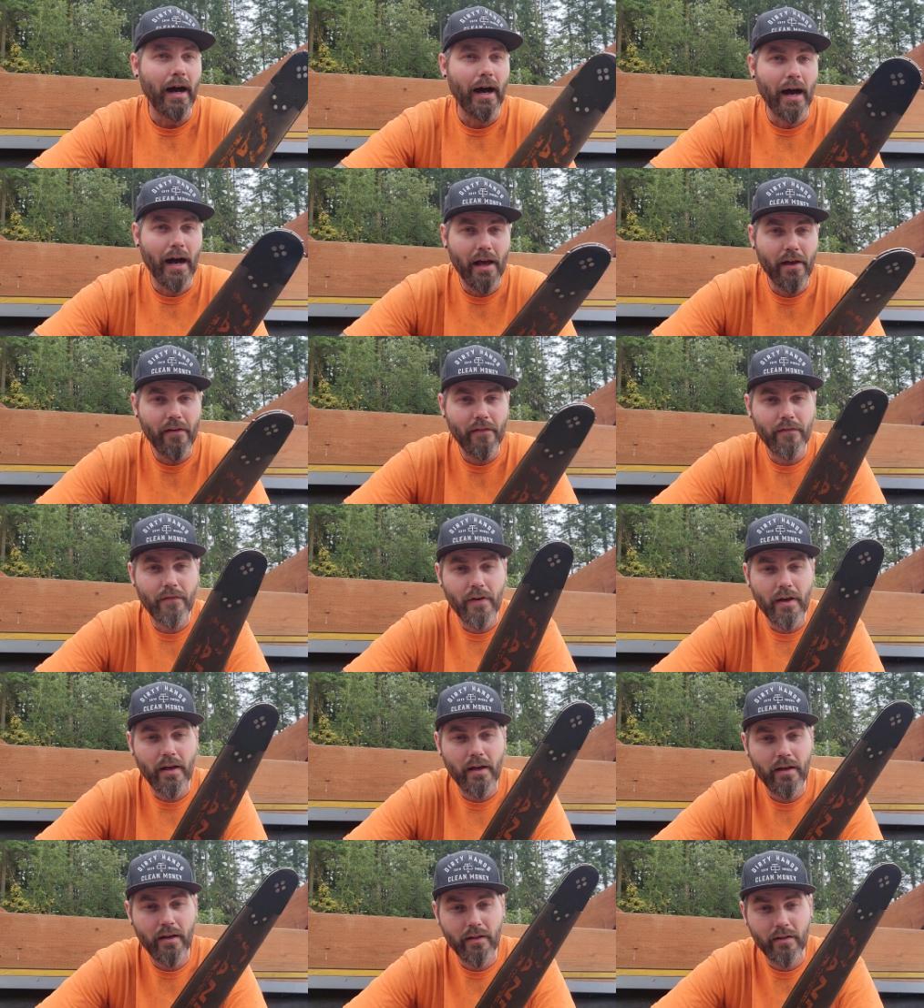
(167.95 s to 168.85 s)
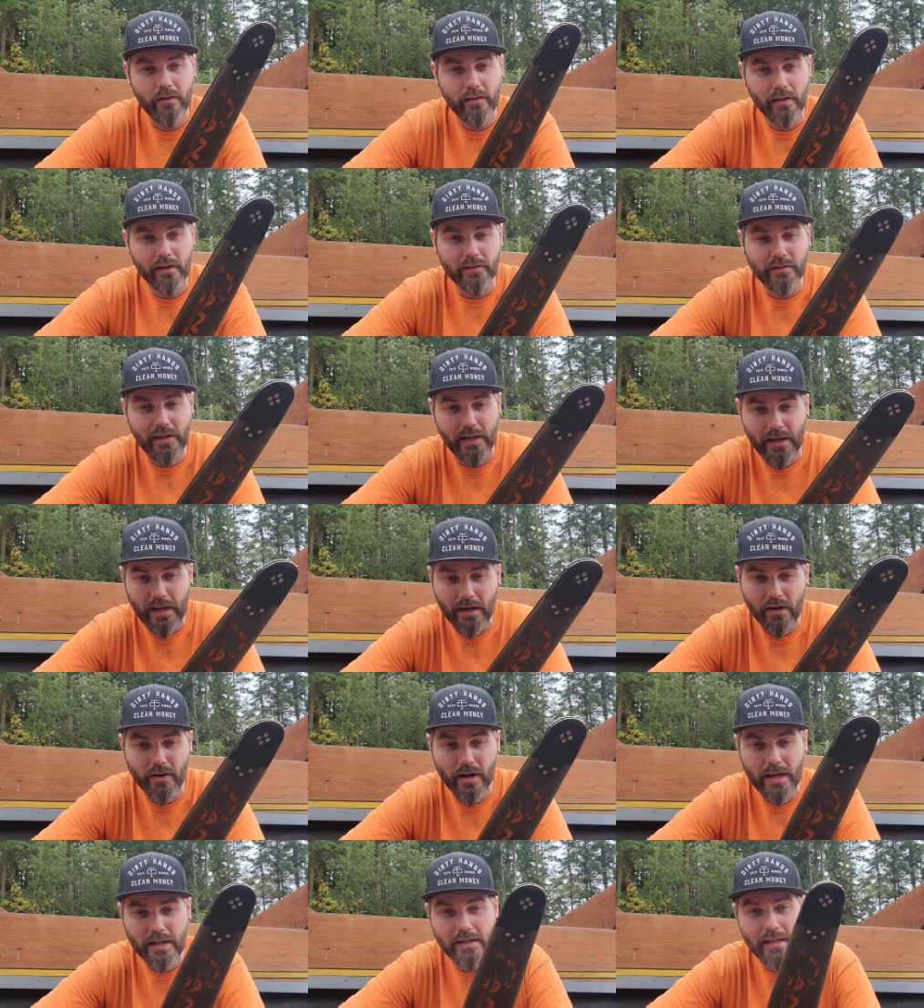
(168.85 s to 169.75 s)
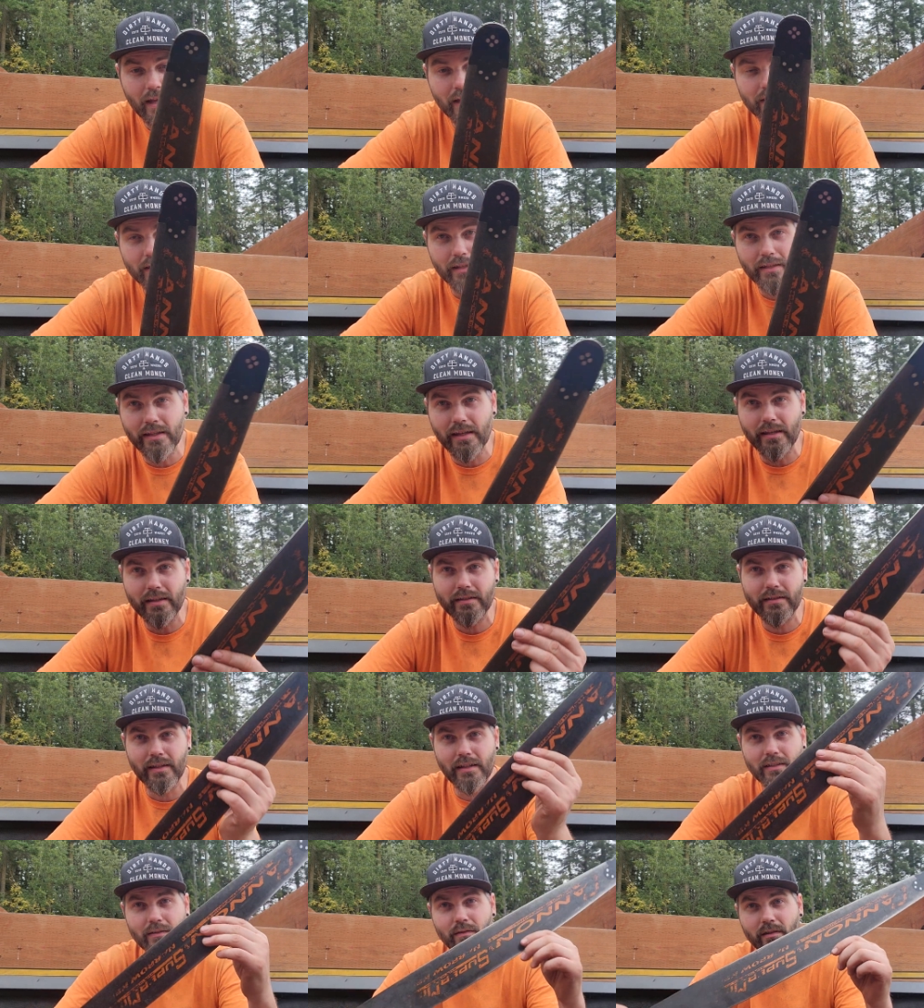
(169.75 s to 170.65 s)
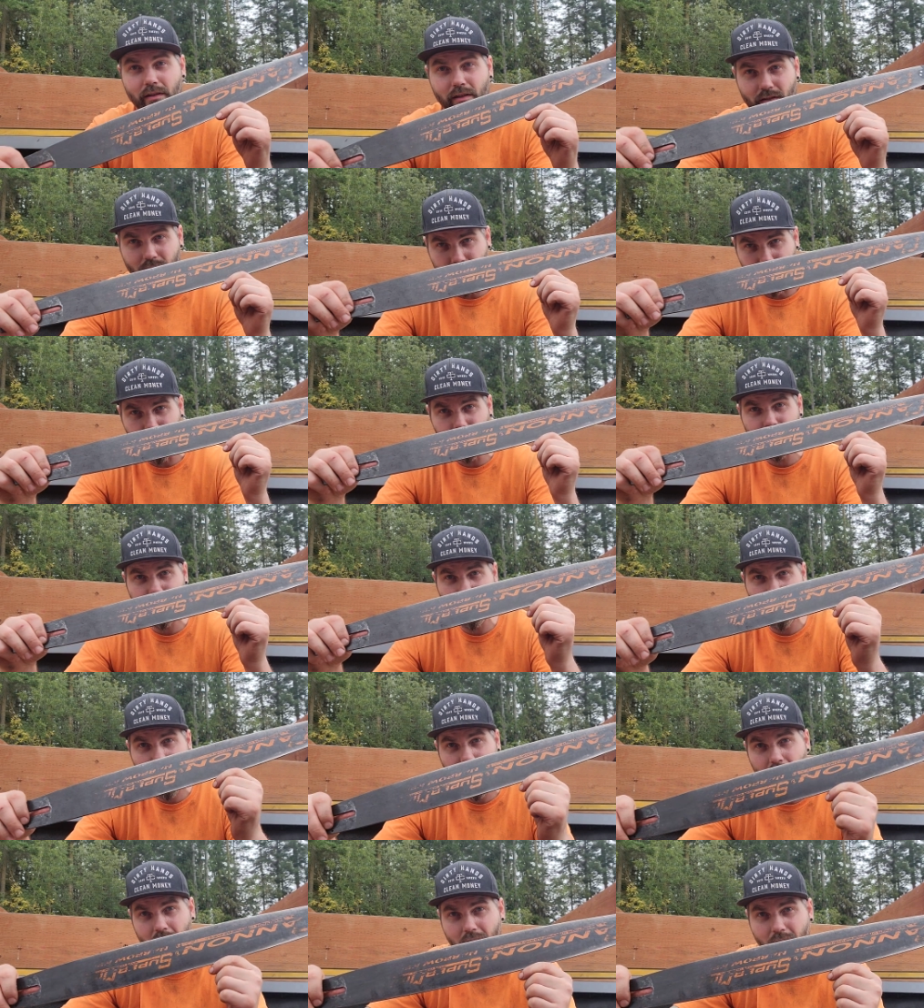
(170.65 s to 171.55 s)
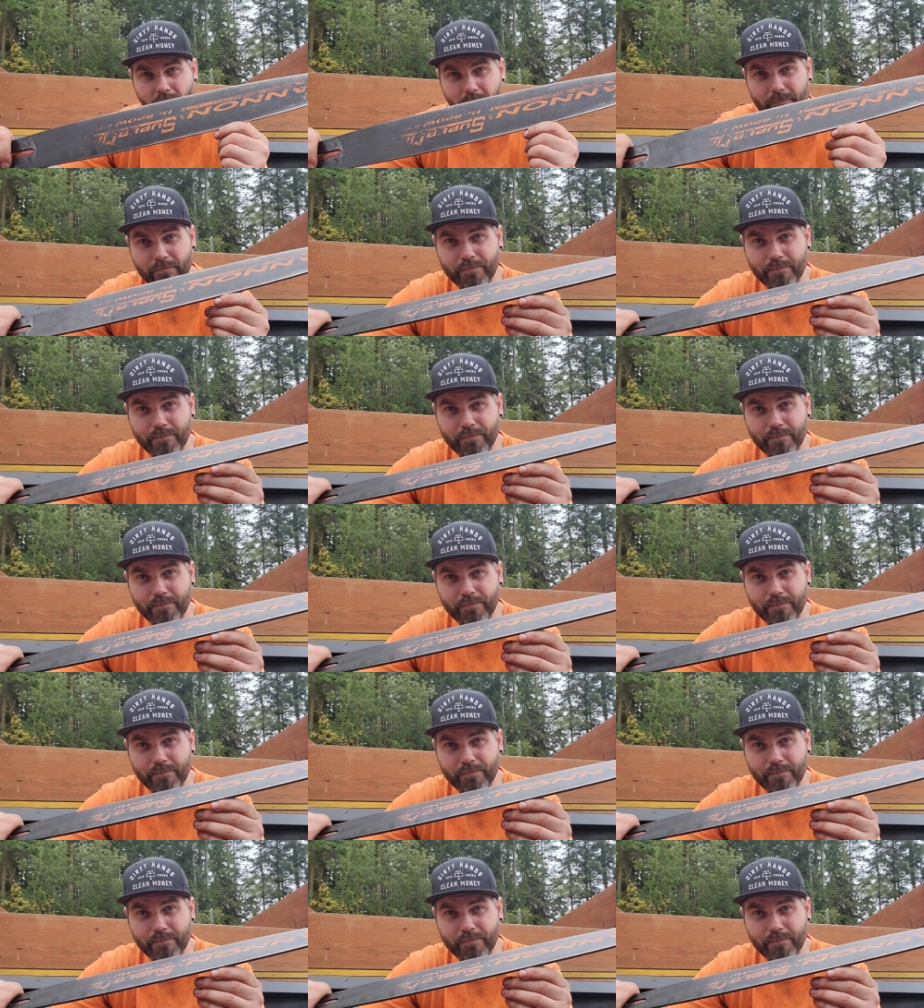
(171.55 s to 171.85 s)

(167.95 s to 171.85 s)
I've, like I said, 8 or 9 days on this. It's losing paint,